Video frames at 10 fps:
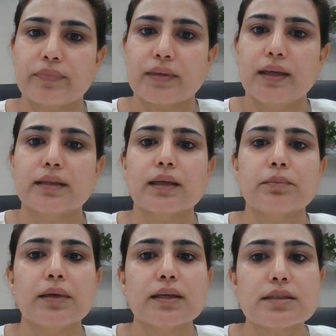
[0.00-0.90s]
It can
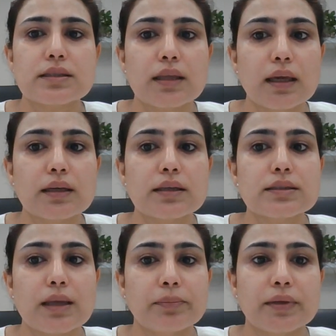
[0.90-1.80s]
make us think
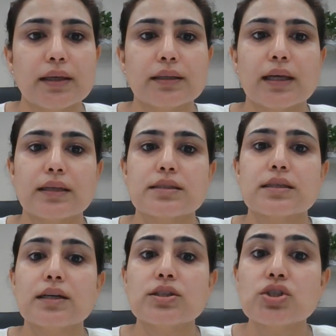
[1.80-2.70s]
something that is
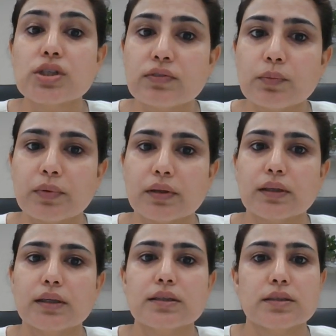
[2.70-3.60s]

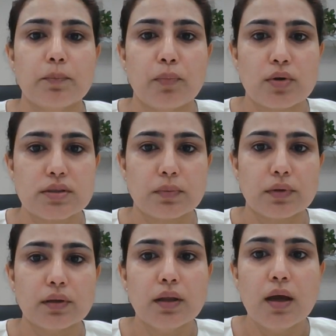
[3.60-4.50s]
achievable is
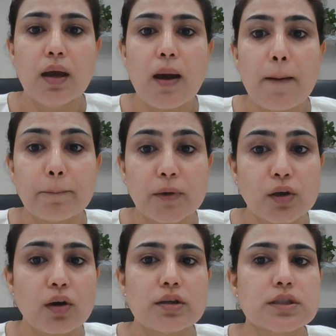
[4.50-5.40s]
impossible
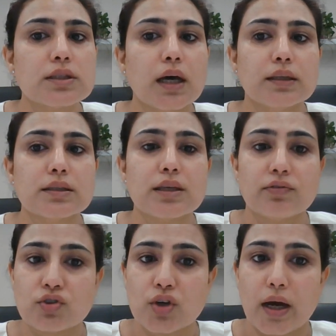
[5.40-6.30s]
because others
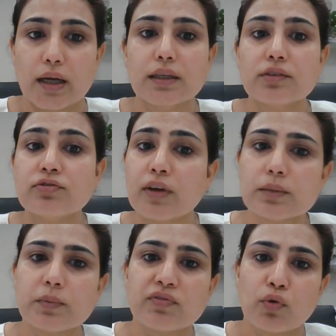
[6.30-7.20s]
have tried and
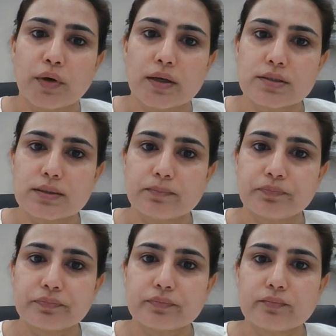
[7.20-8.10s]
failed before us.
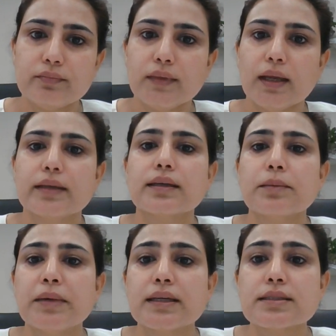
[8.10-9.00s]
It
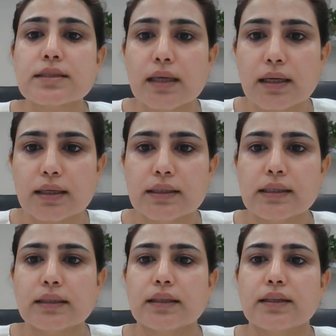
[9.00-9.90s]
can make us think
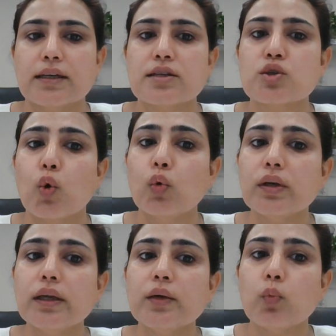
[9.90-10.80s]
that there is
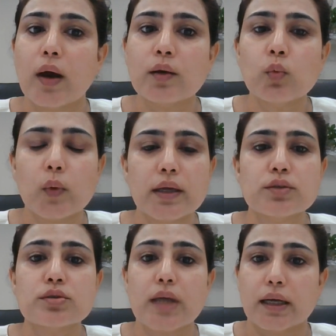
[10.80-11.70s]
only one way
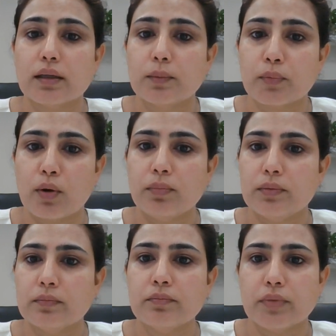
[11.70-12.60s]
to tackle a
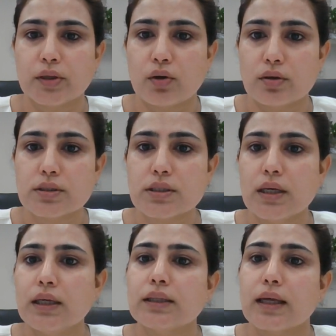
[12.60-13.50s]
problem because
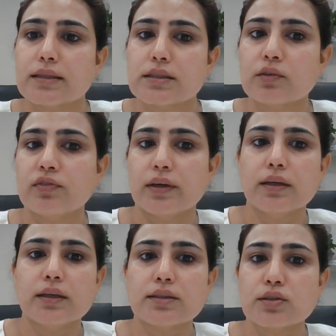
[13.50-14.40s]
that's the way
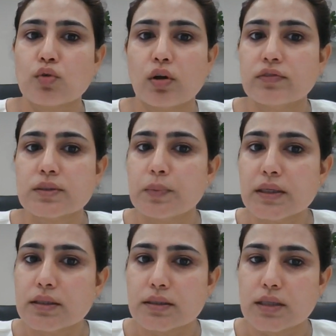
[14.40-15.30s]
it's always
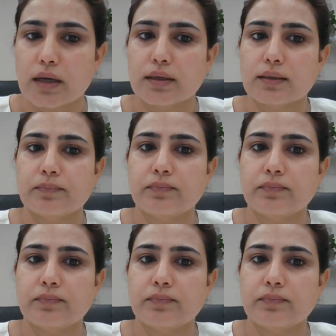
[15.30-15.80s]
been done.